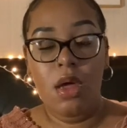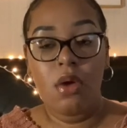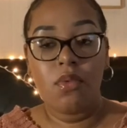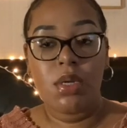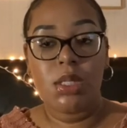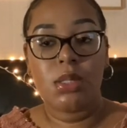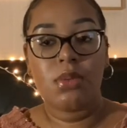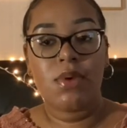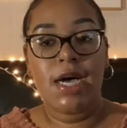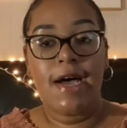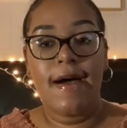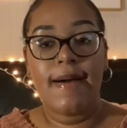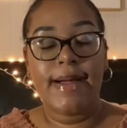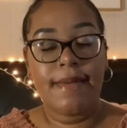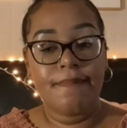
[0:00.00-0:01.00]
which is why
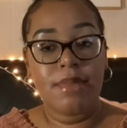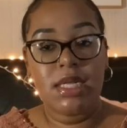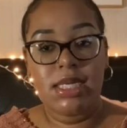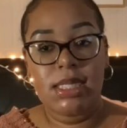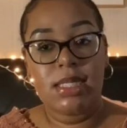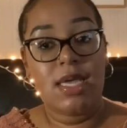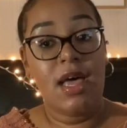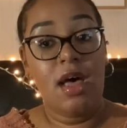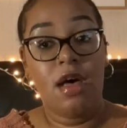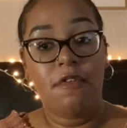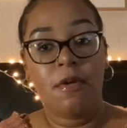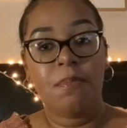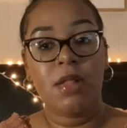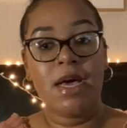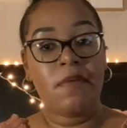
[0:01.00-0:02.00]
I'm blessed to have
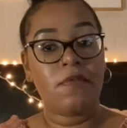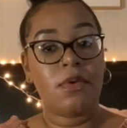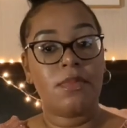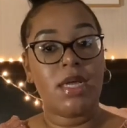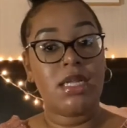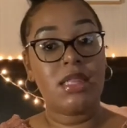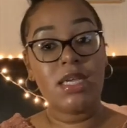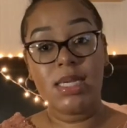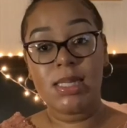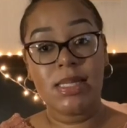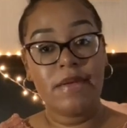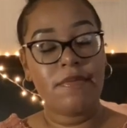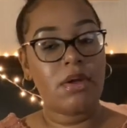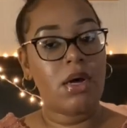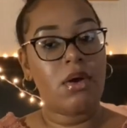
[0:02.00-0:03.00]
a platform like this,
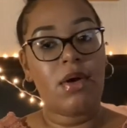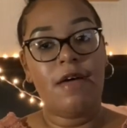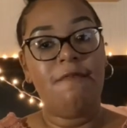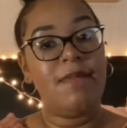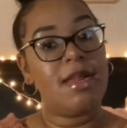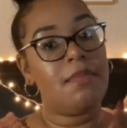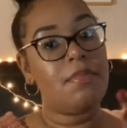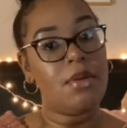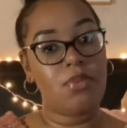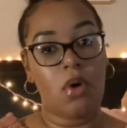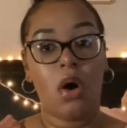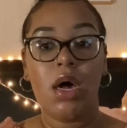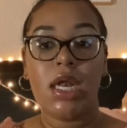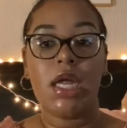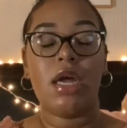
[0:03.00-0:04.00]
even though I don't have many people
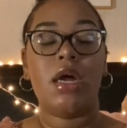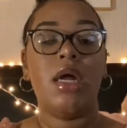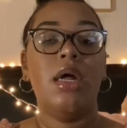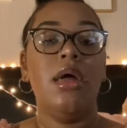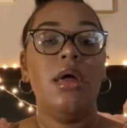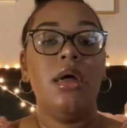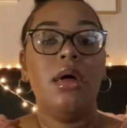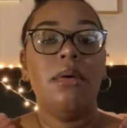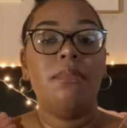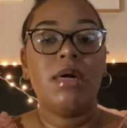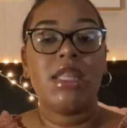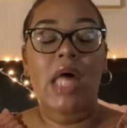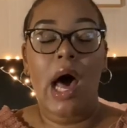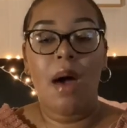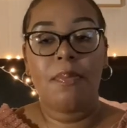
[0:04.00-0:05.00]
on here,
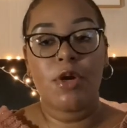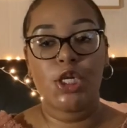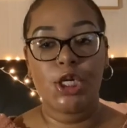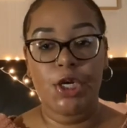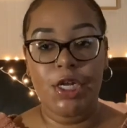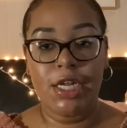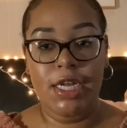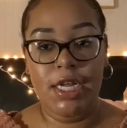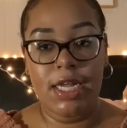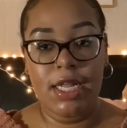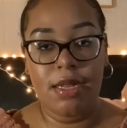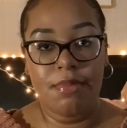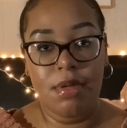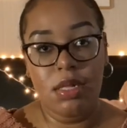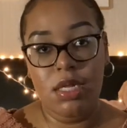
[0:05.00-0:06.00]
but the opportunity
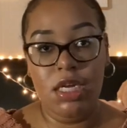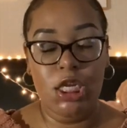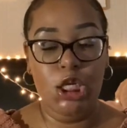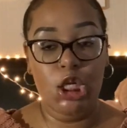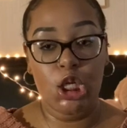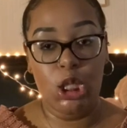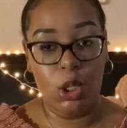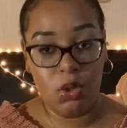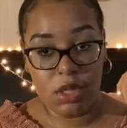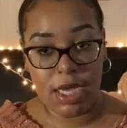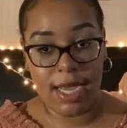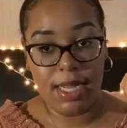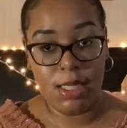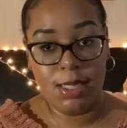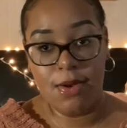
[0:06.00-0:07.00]
and ability to do
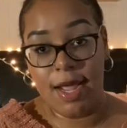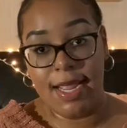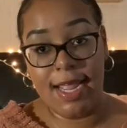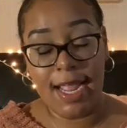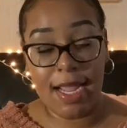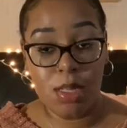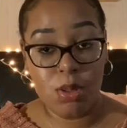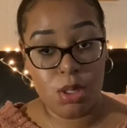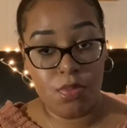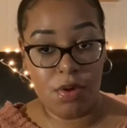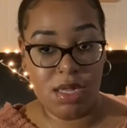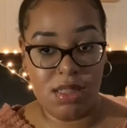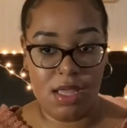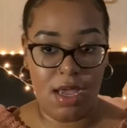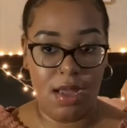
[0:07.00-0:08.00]
that so I can
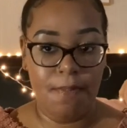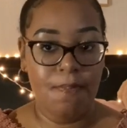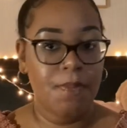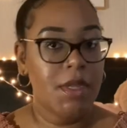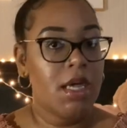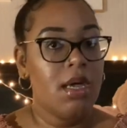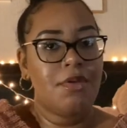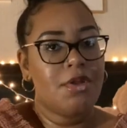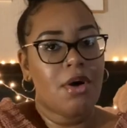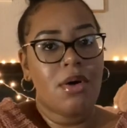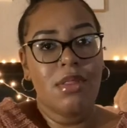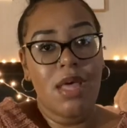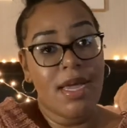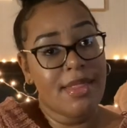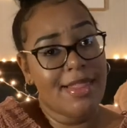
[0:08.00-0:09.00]
spread that.
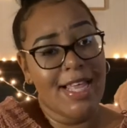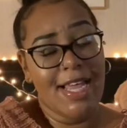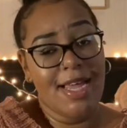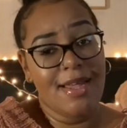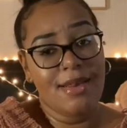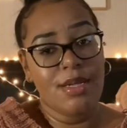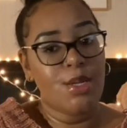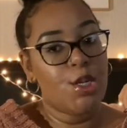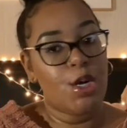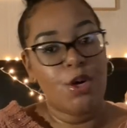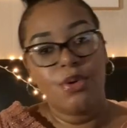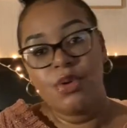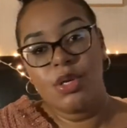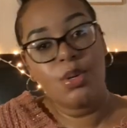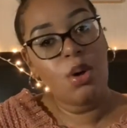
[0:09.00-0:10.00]
Don't like that, you
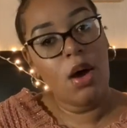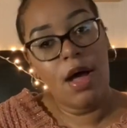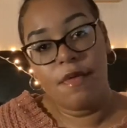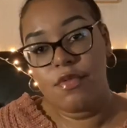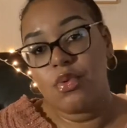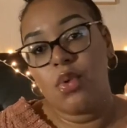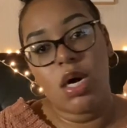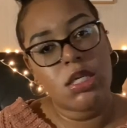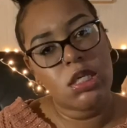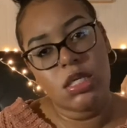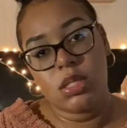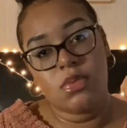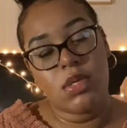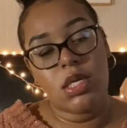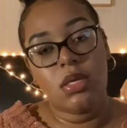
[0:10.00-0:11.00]
know, you don't have to watch
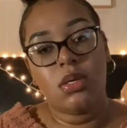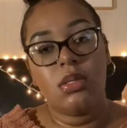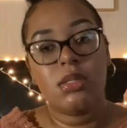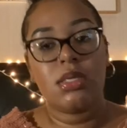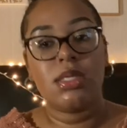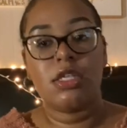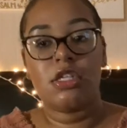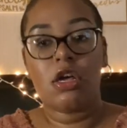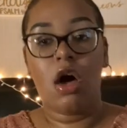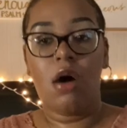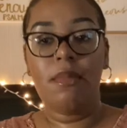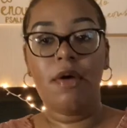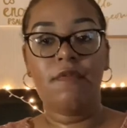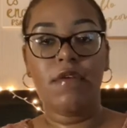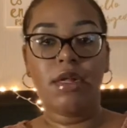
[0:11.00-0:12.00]
these videos, because all
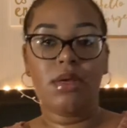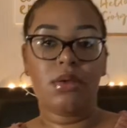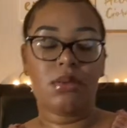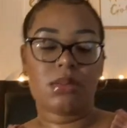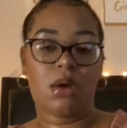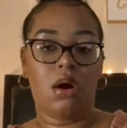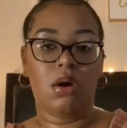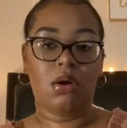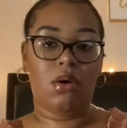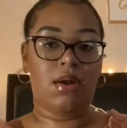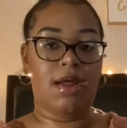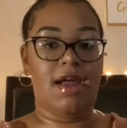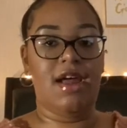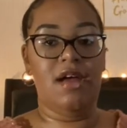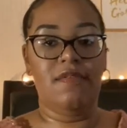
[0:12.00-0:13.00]
my videos are going
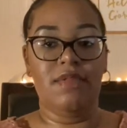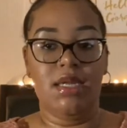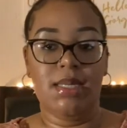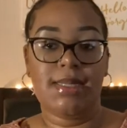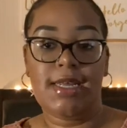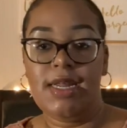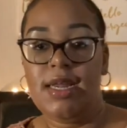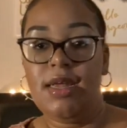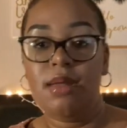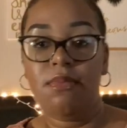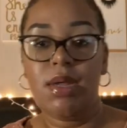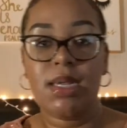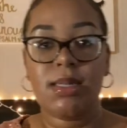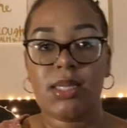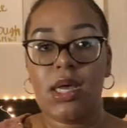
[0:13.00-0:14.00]
to have this in it,
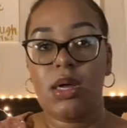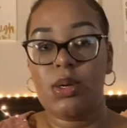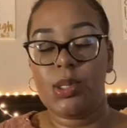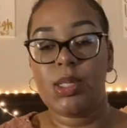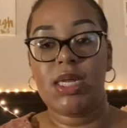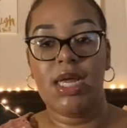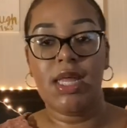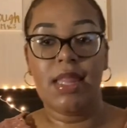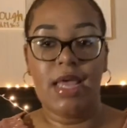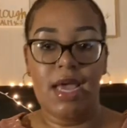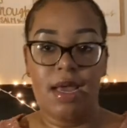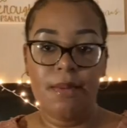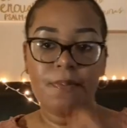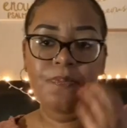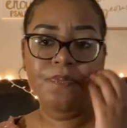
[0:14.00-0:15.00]
because I understand that.